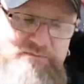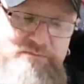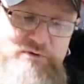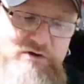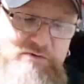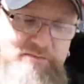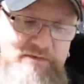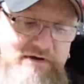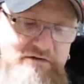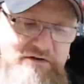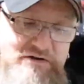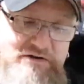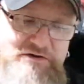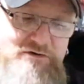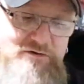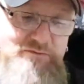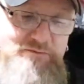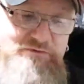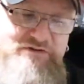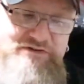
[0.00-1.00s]
put American
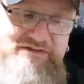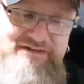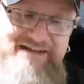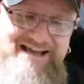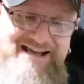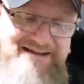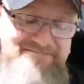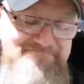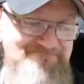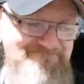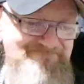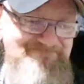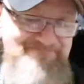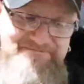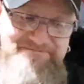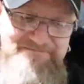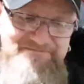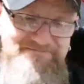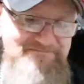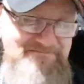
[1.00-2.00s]
hops in that,
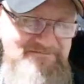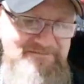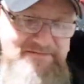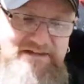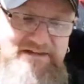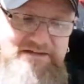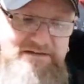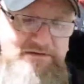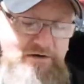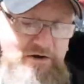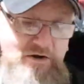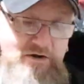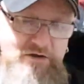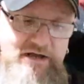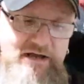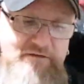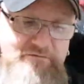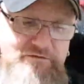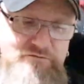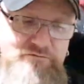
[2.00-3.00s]
then I'm going
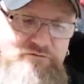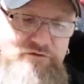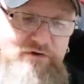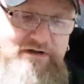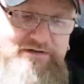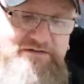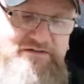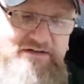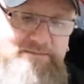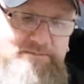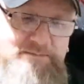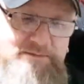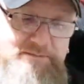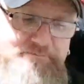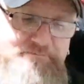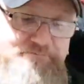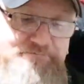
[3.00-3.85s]
to have the right hump.